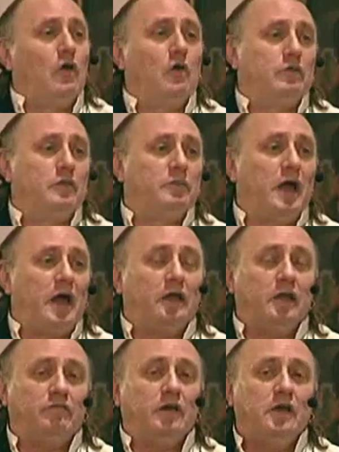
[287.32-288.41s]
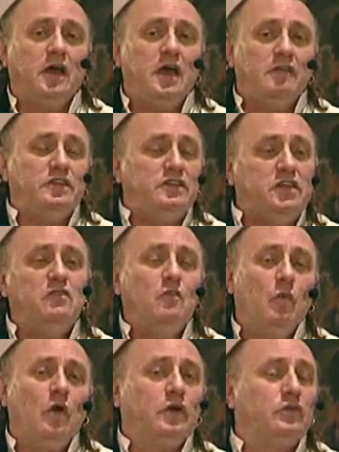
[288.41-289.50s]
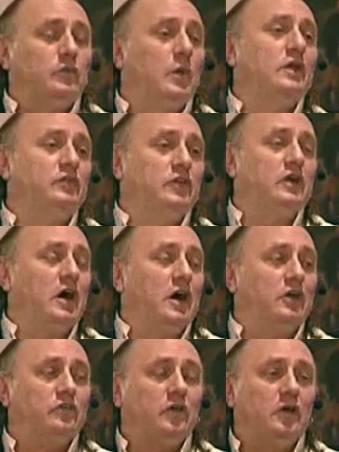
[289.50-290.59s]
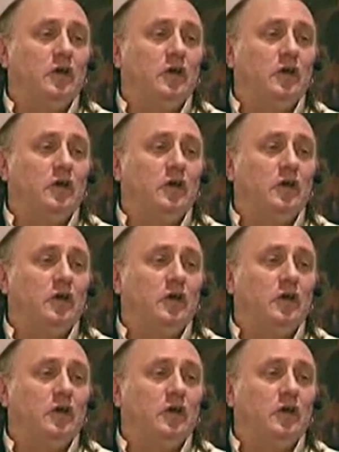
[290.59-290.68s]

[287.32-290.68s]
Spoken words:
over the planet. If it didn't work as well as it does,